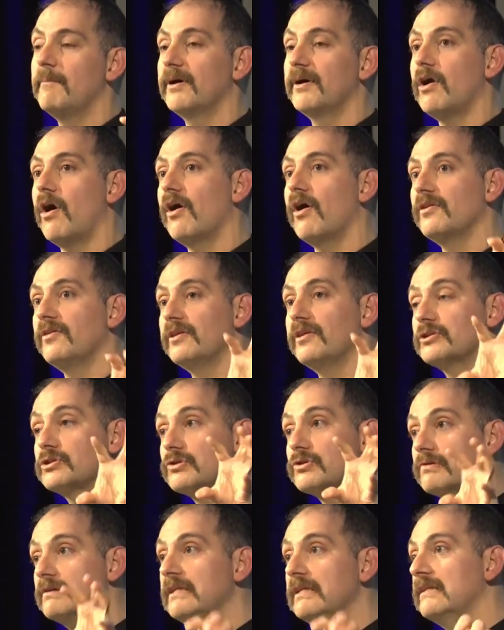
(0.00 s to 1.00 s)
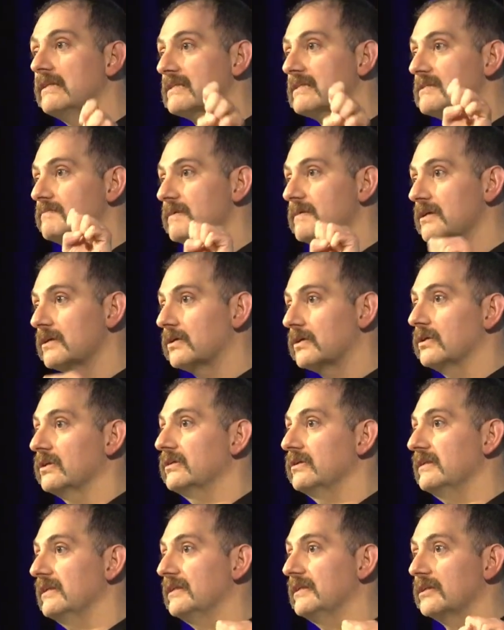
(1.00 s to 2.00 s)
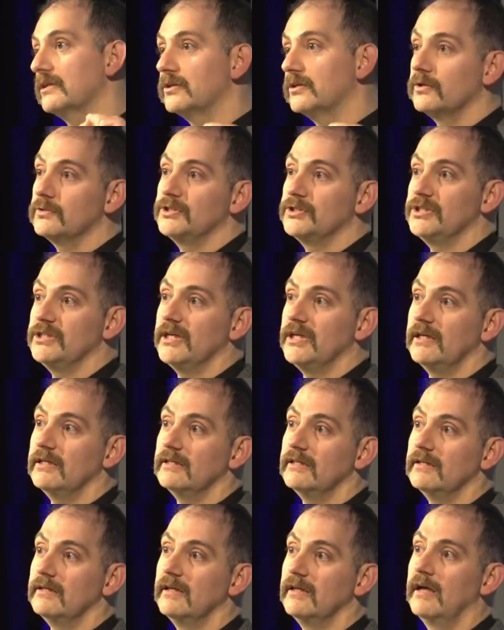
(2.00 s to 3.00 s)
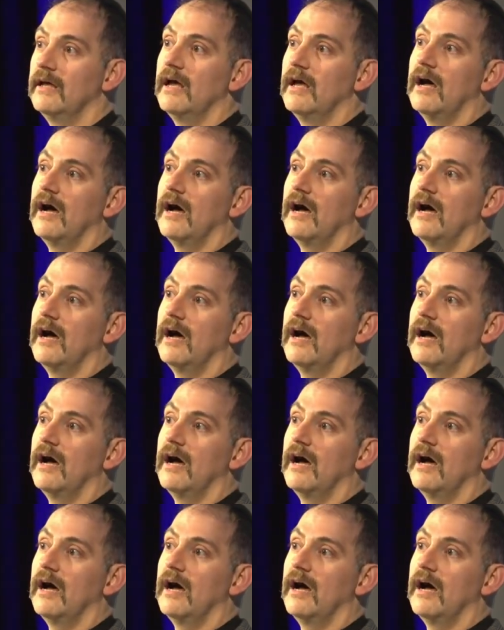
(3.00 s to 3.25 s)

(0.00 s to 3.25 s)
but on the treaty that's being currently negotiated,